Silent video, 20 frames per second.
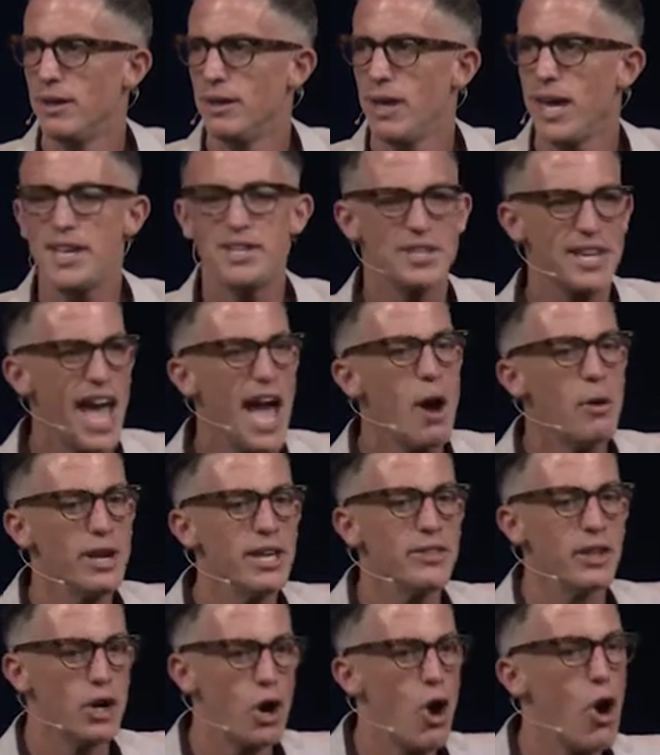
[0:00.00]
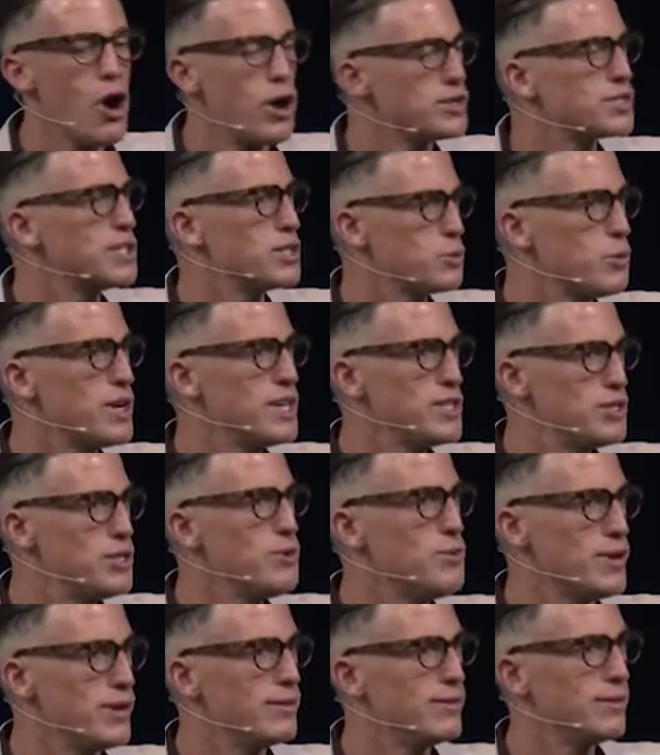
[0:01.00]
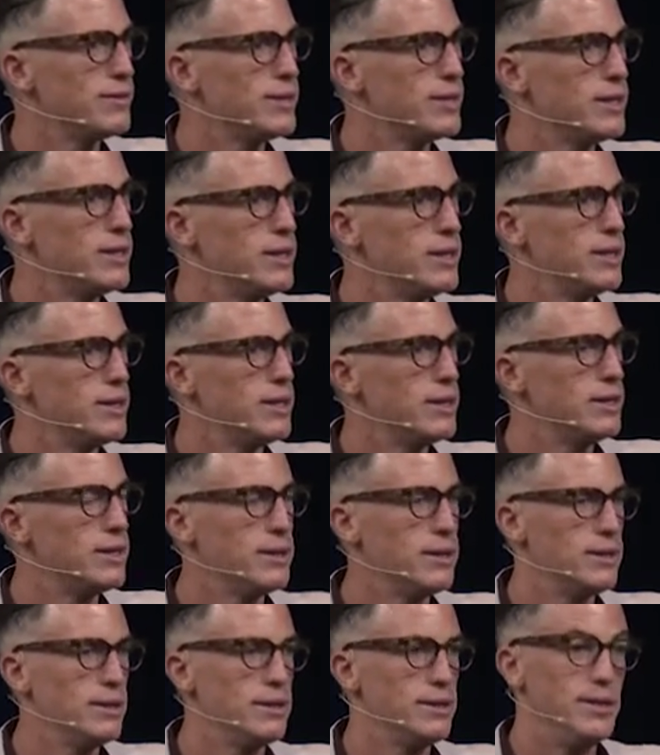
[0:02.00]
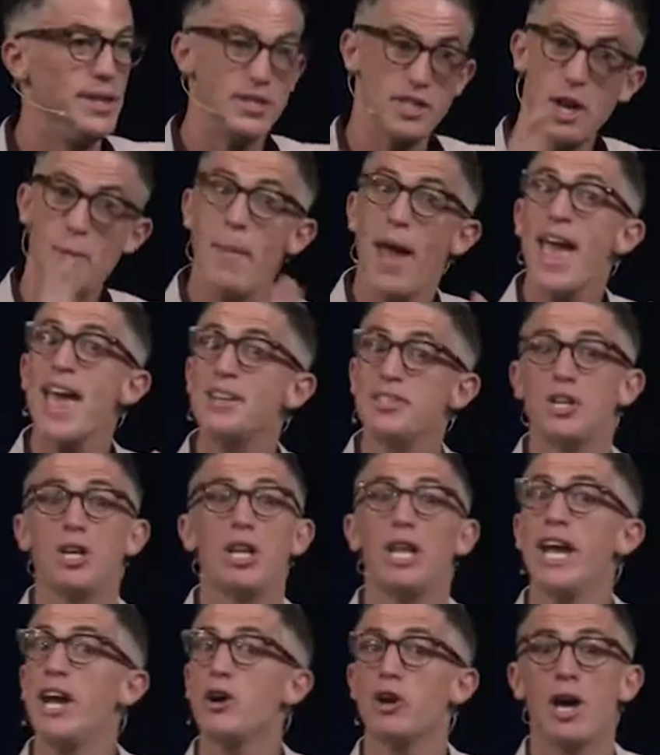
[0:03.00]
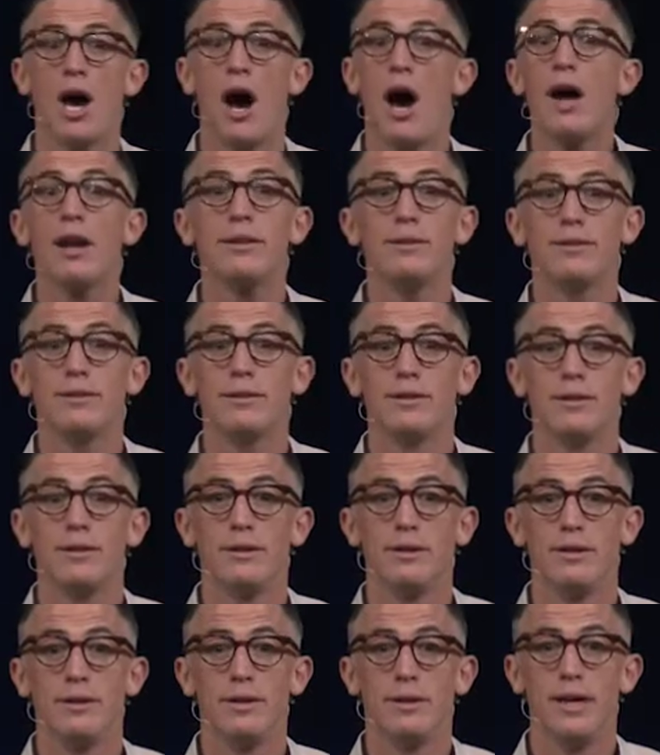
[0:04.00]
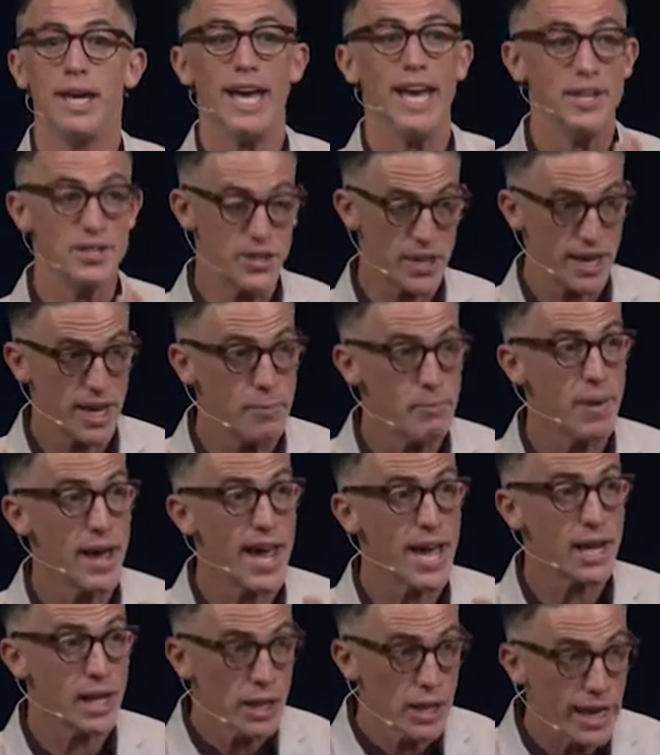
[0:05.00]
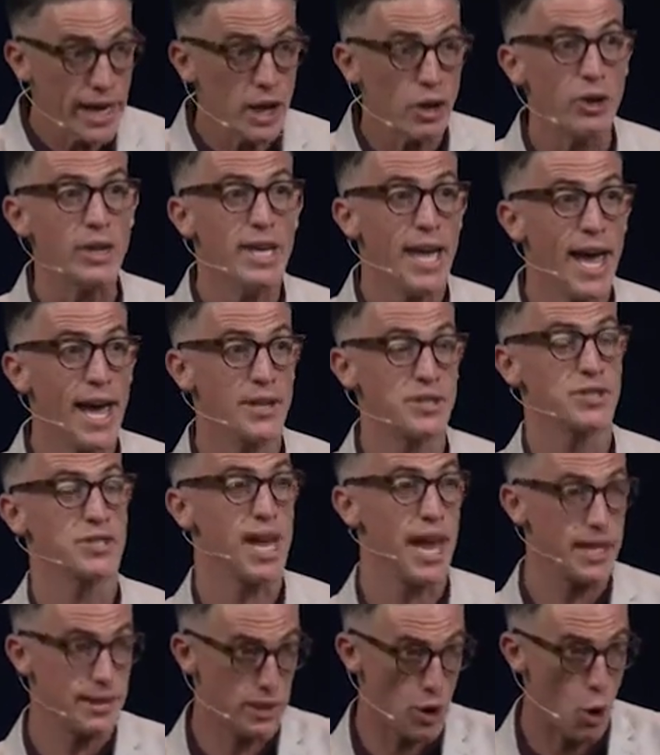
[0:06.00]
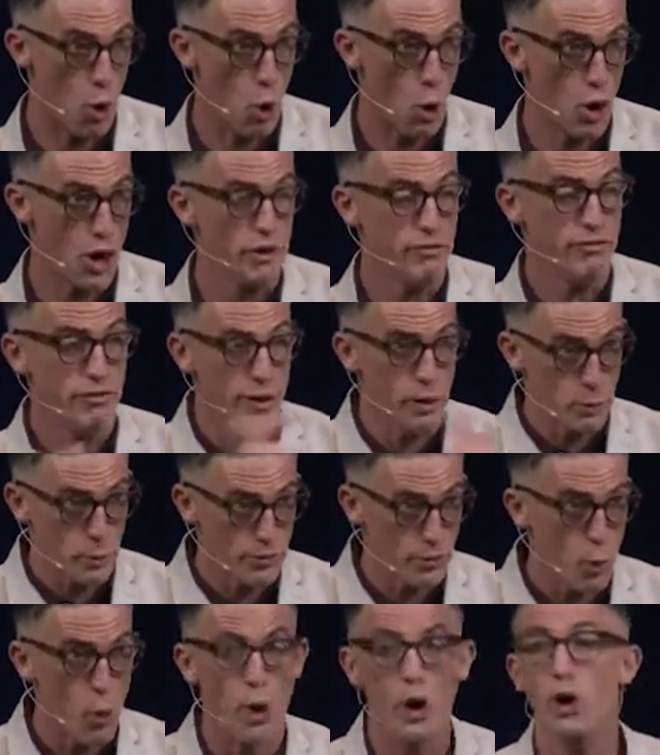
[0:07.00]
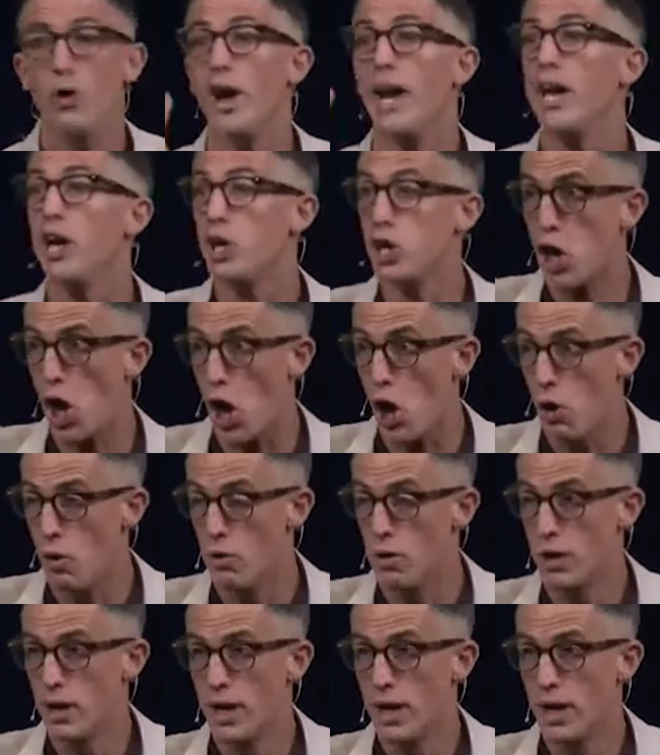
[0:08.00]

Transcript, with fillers: He's counting the cost is what he's doing. This command's clear, God. Is the command clear? Yes. Take the horn filled with oil and go.